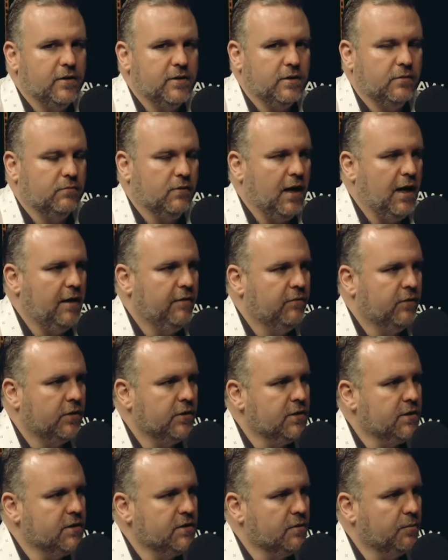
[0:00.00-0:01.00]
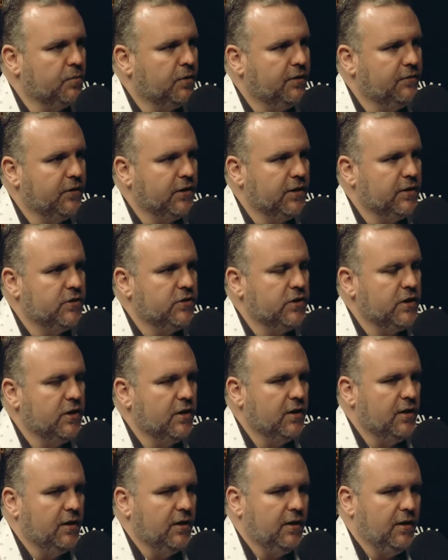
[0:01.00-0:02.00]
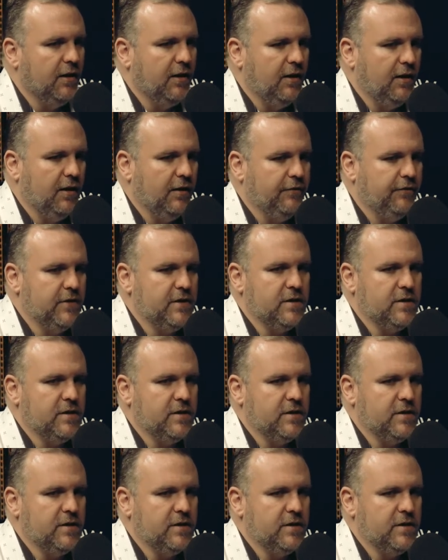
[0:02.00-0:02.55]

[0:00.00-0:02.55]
as a right versus a privilege, if